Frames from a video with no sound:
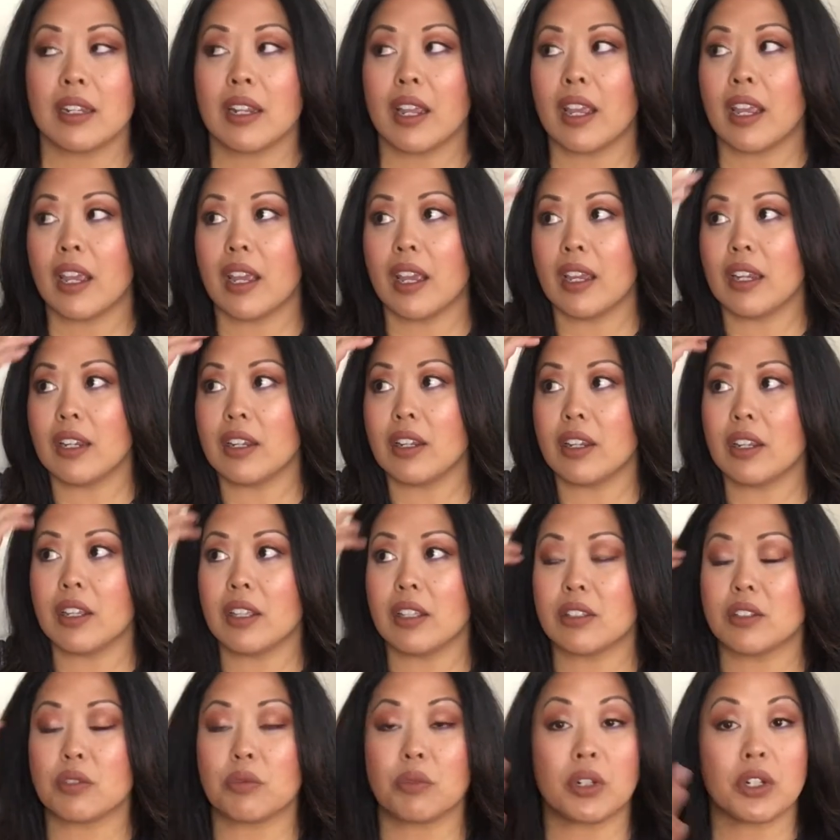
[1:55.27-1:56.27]
And
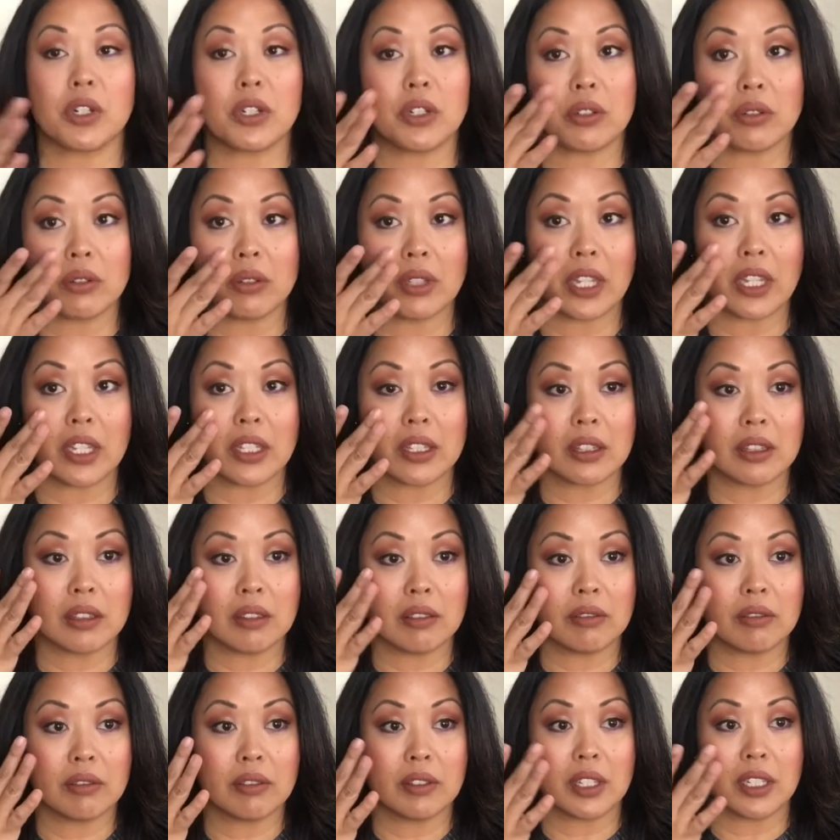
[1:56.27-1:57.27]
it's where you do like
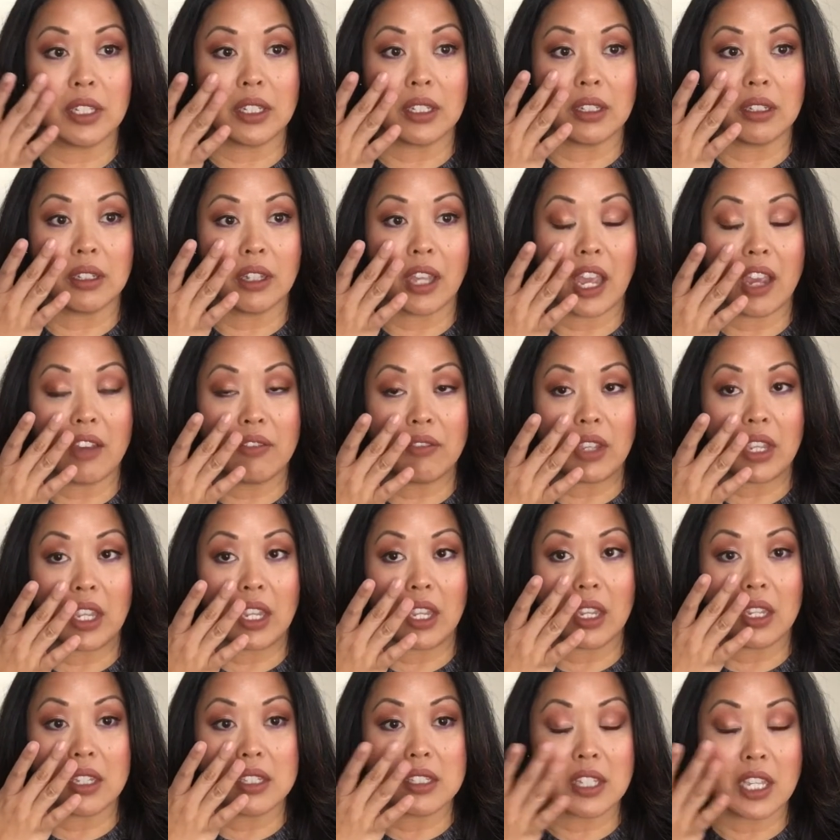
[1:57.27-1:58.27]
the
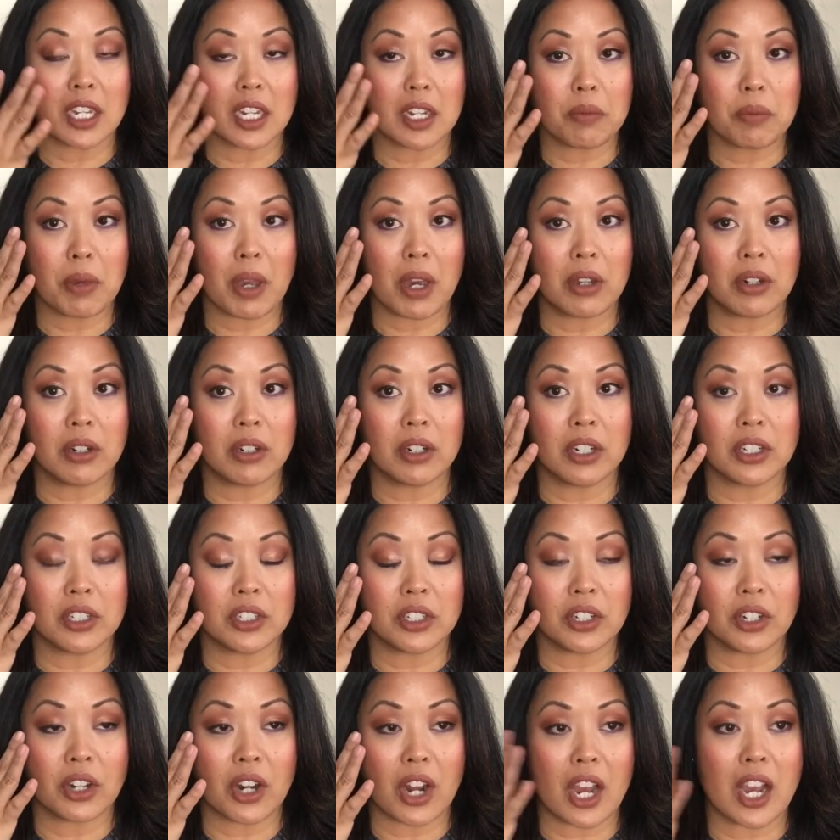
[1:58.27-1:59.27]
heavy setting powder
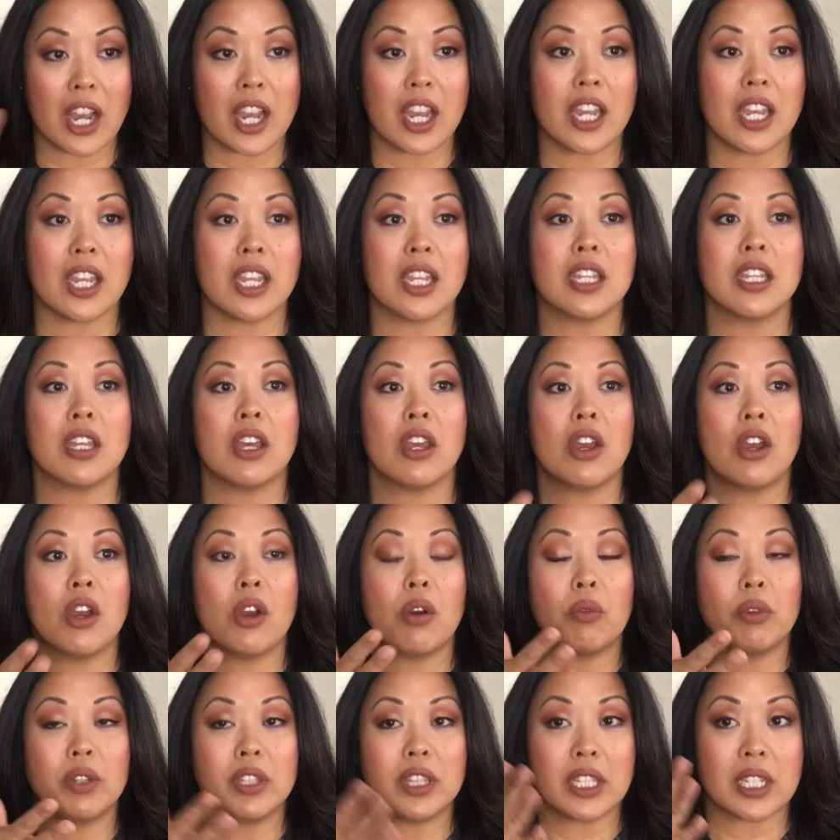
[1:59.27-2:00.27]
under your eye
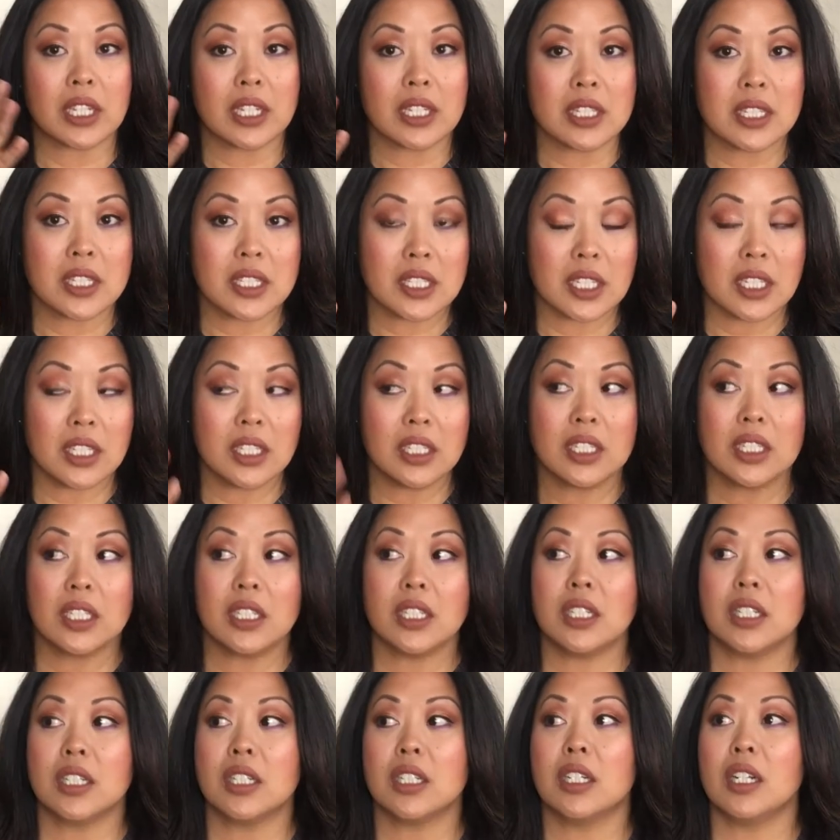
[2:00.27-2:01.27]
with the
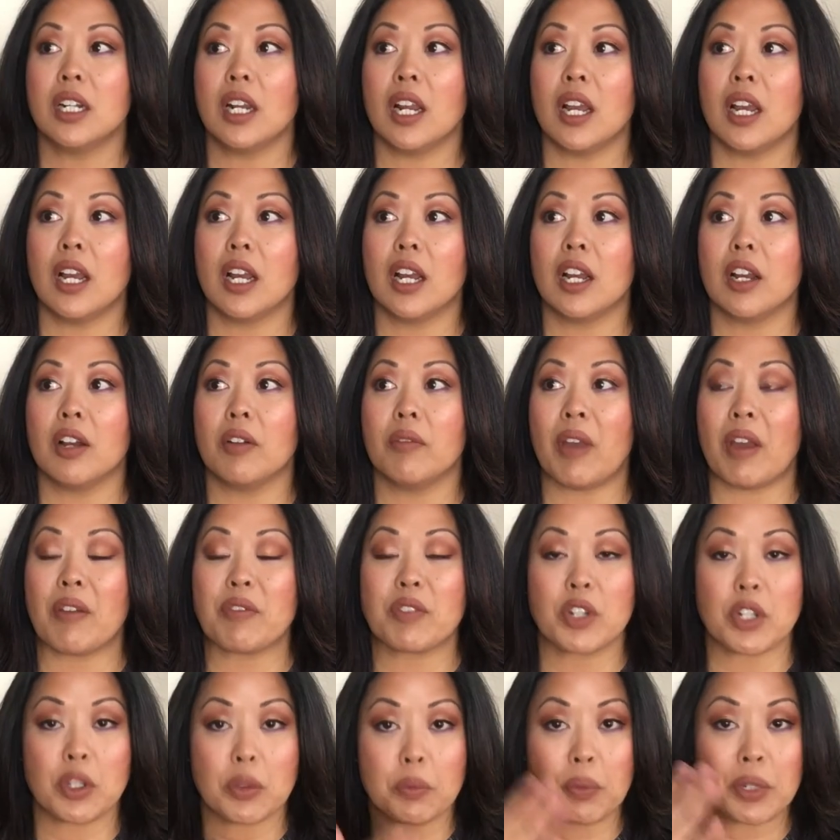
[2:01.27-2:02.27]
concealer um,
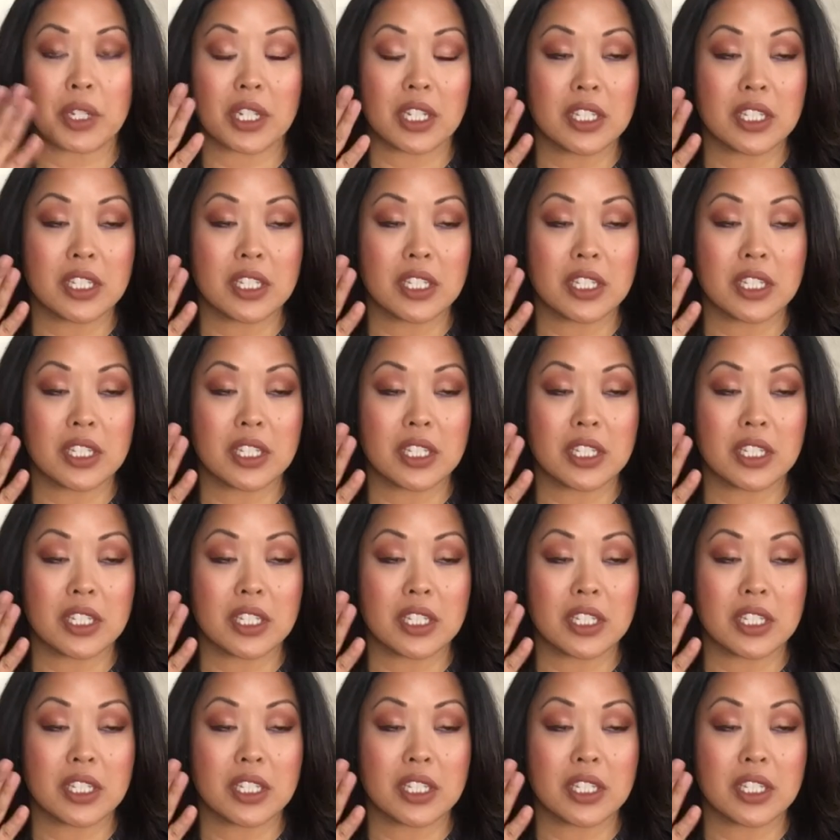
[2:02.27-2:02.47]
after you put